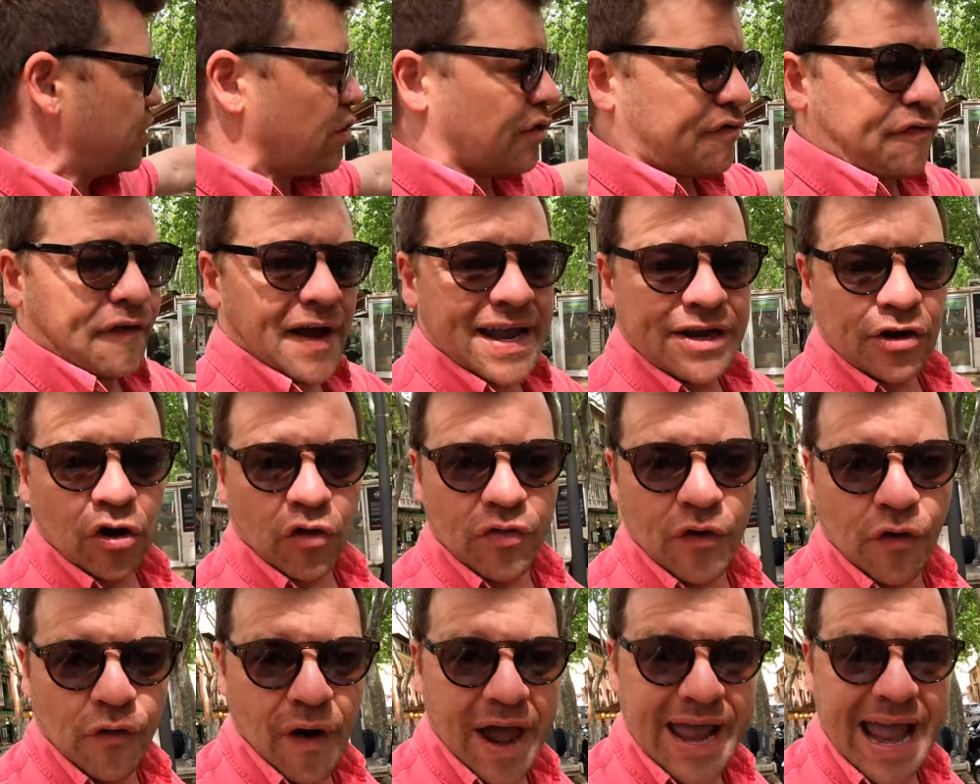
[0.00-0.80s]
you'll find
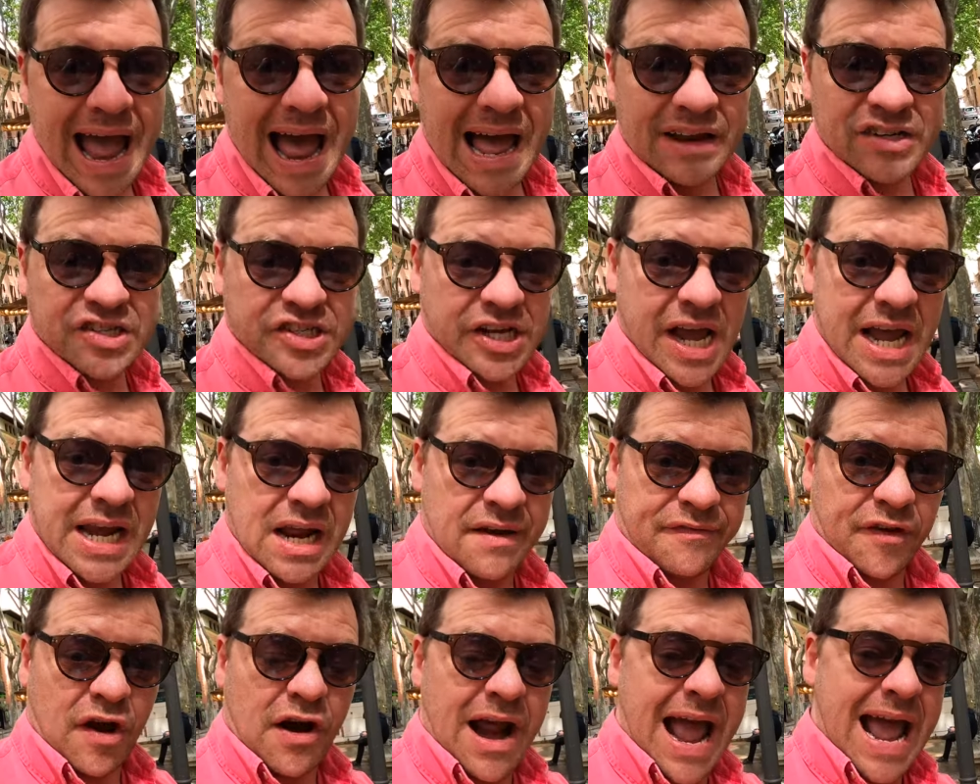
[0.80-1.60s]
on the right hand side
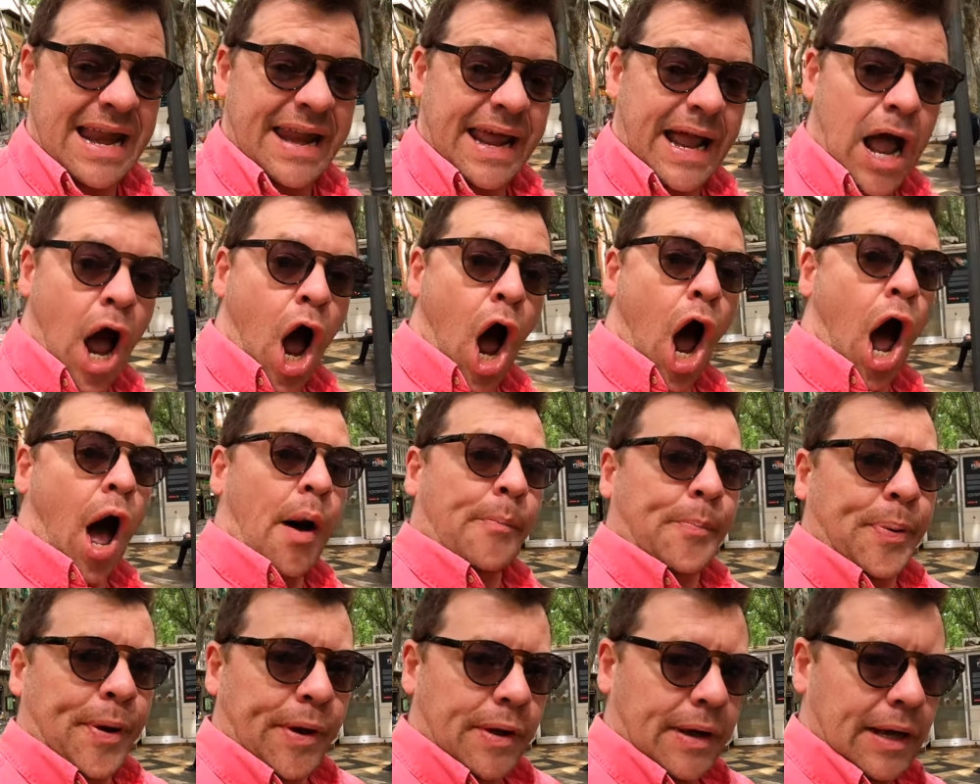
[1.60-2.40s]
if you're heading up
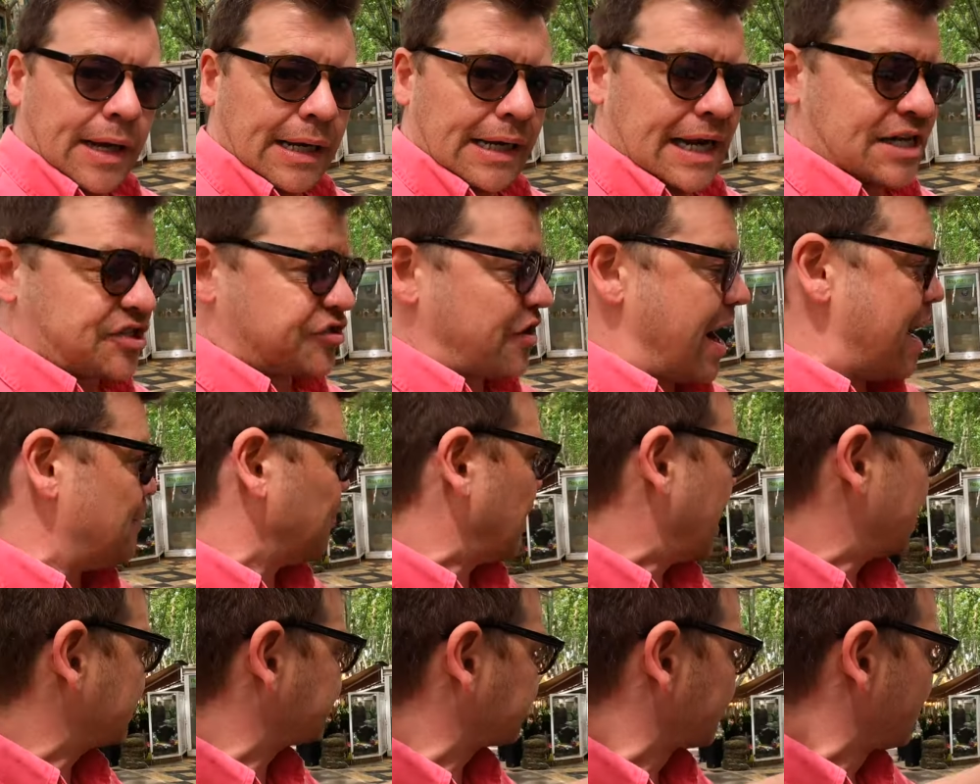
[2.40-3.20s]
Las
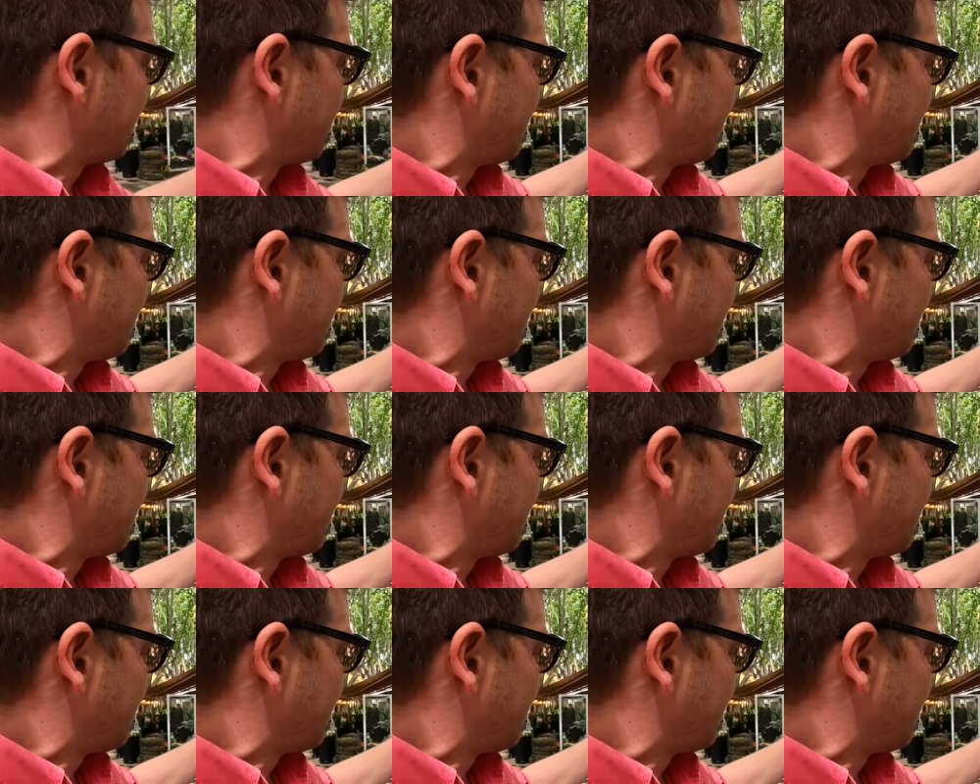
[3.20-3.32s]
Ramblas.